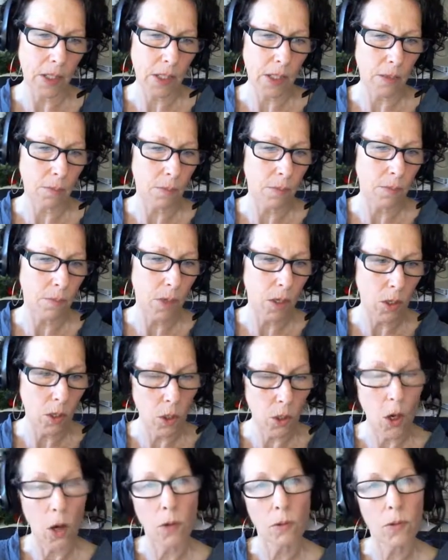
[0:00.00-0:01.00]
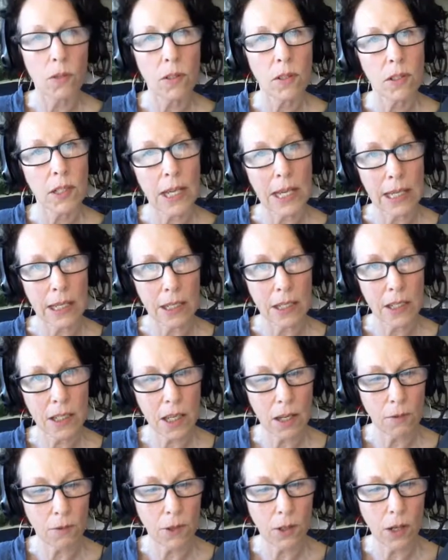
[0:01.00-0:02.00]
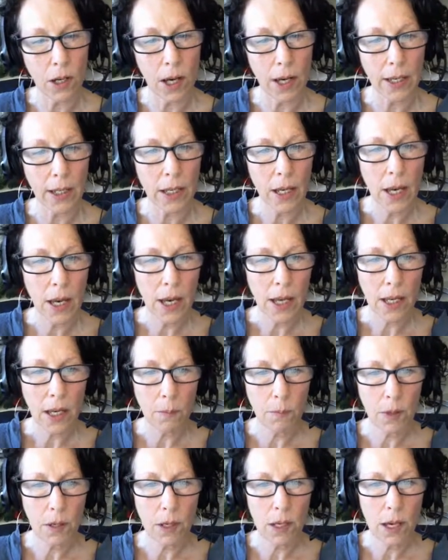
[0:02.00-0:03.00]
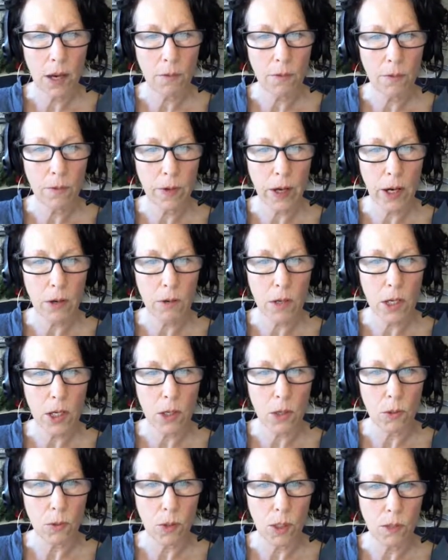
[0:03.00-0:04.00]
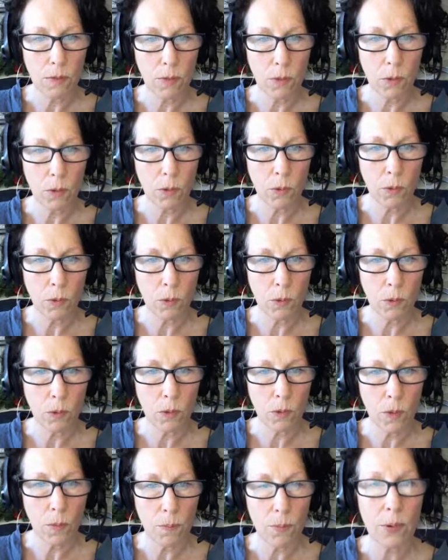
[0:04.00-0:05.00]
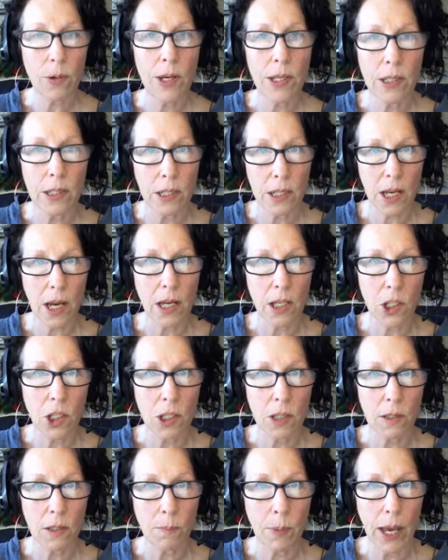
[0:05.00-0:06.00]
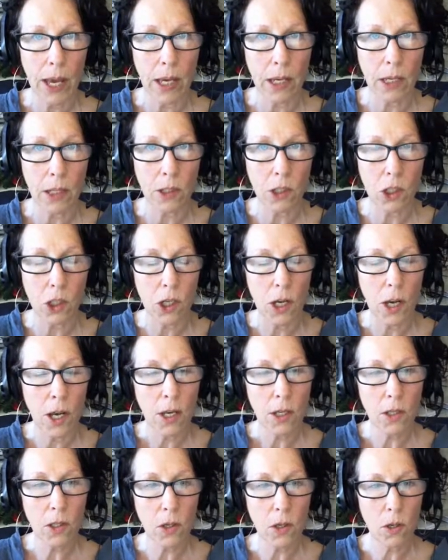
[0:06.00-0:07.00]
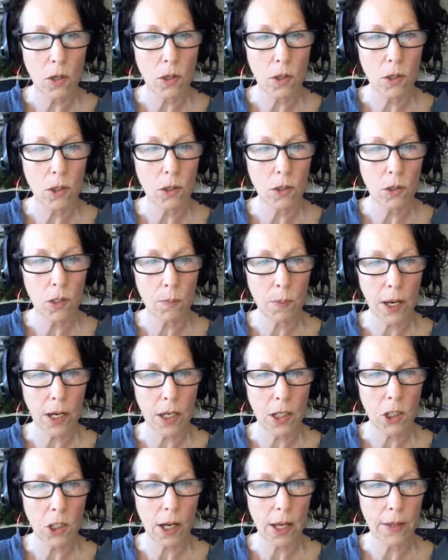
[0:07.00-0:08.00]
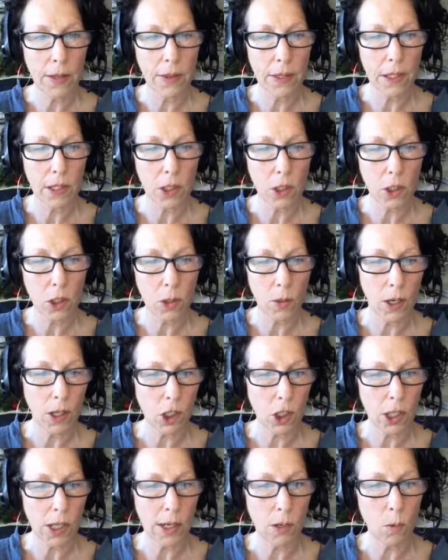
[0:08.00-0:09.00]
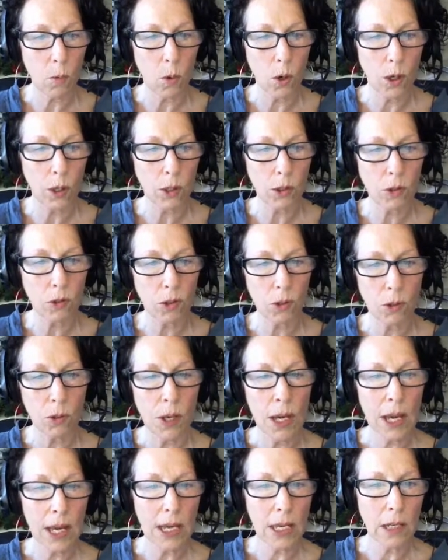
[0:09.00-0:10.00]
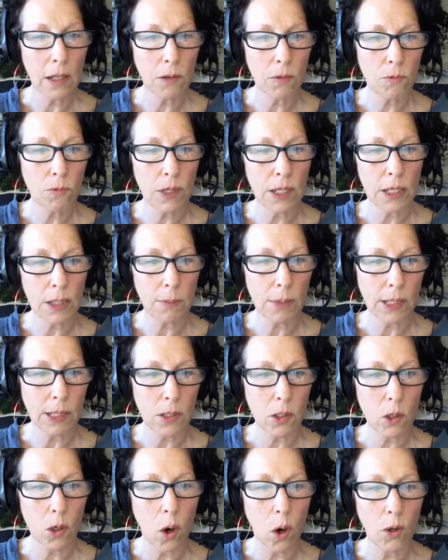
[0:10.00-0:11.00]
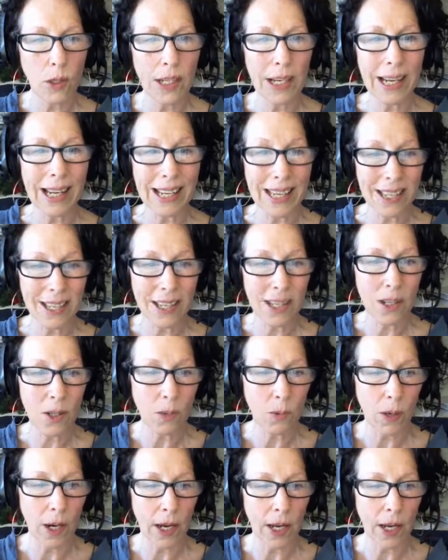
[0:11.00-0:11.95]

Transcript: some notes in it, if you like, can be a very useful presentation page. So you can use a page like this to actually work through, in a reasonably non-linear